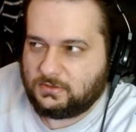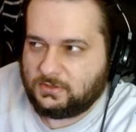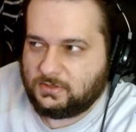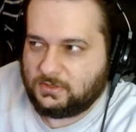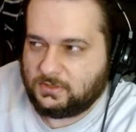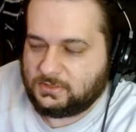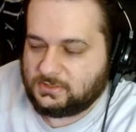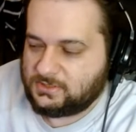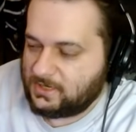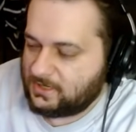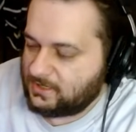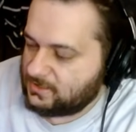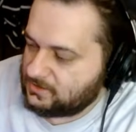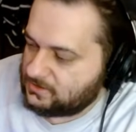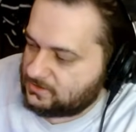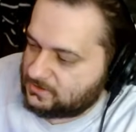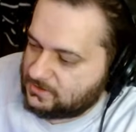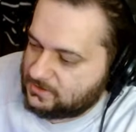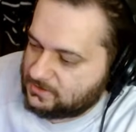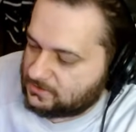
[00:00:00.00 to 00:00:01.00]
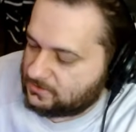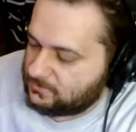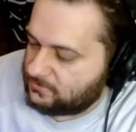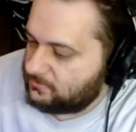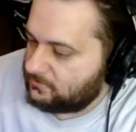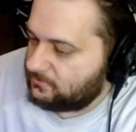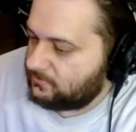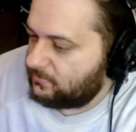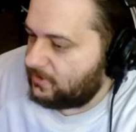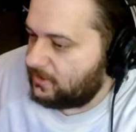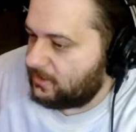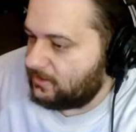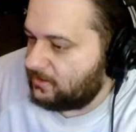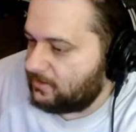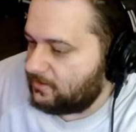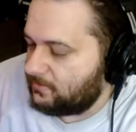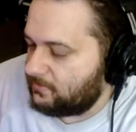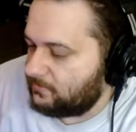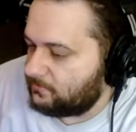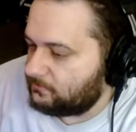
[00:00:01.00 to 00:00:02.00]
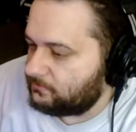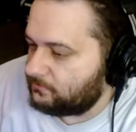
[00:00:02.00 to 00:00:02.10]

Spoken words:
the second season right now.